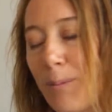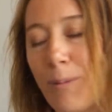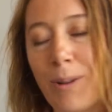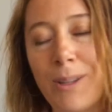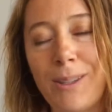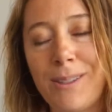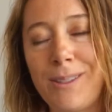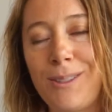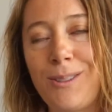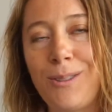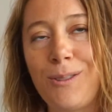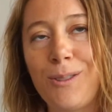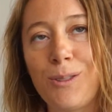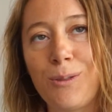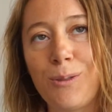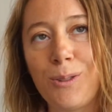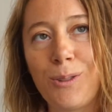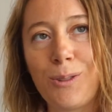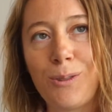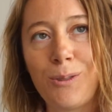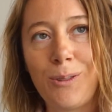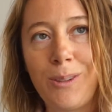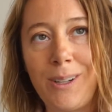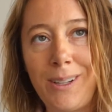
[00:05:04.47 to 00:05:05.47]
what students are
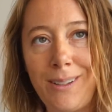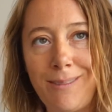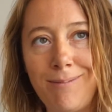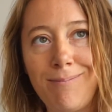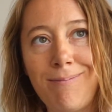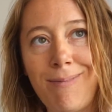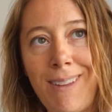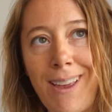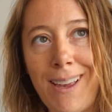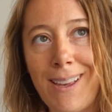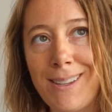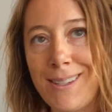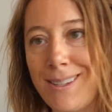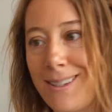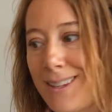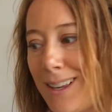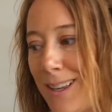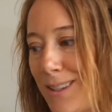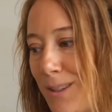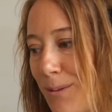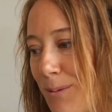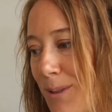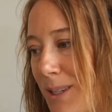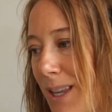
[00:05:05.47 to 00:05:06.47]
doing as
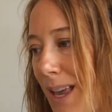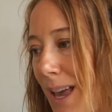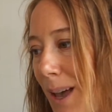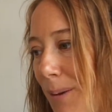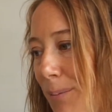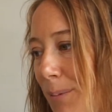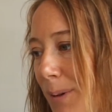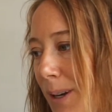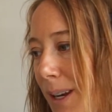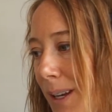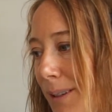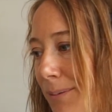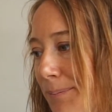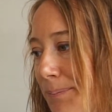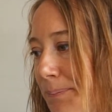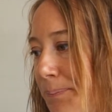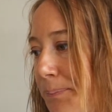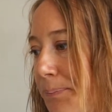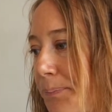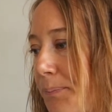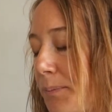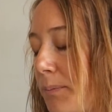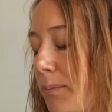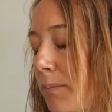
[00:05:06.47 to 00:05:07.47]
it was happening.
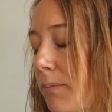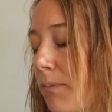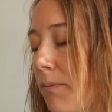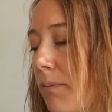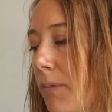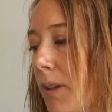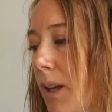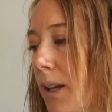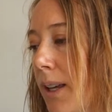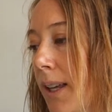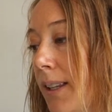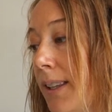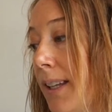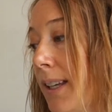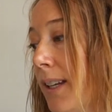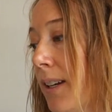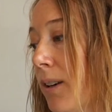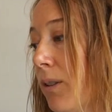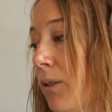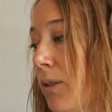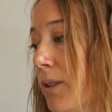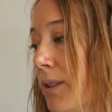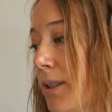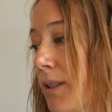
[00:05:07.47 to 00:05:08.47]
And then,
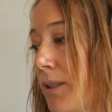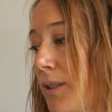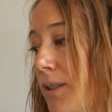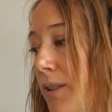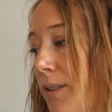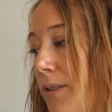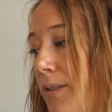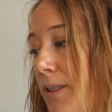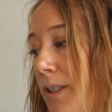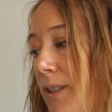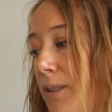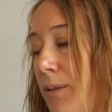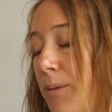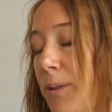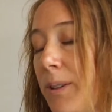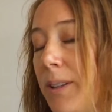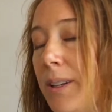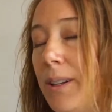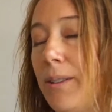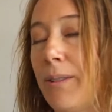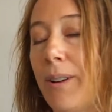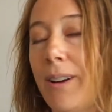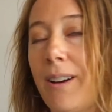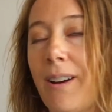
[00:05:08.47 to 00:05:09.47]
of course, it serves as a
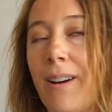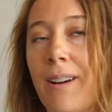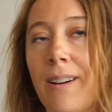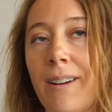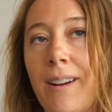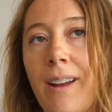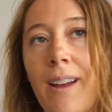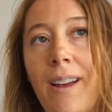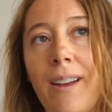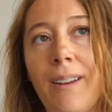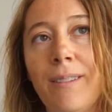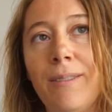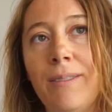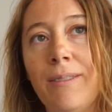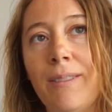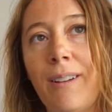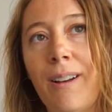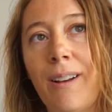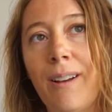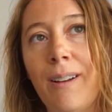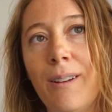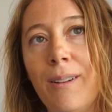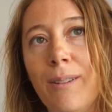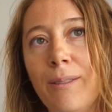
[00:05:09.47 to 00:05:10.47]
really great archive
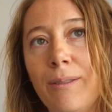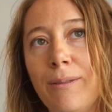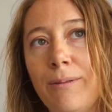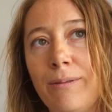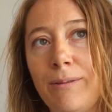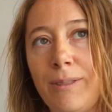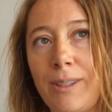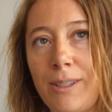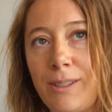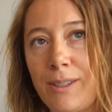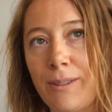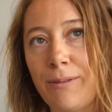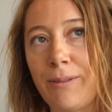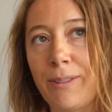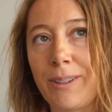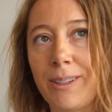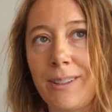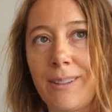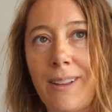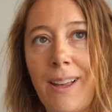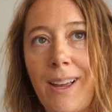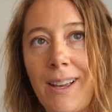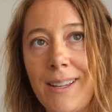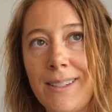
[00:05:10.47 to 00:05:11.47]
of the different
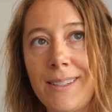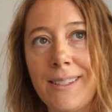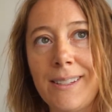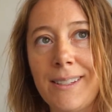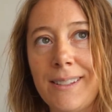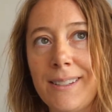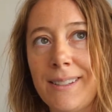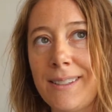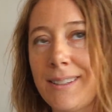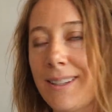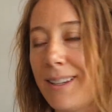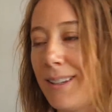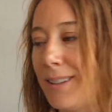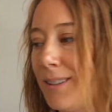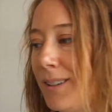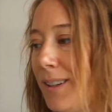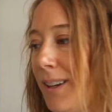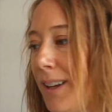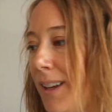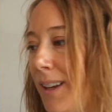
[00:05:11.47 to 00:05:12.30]
classes. And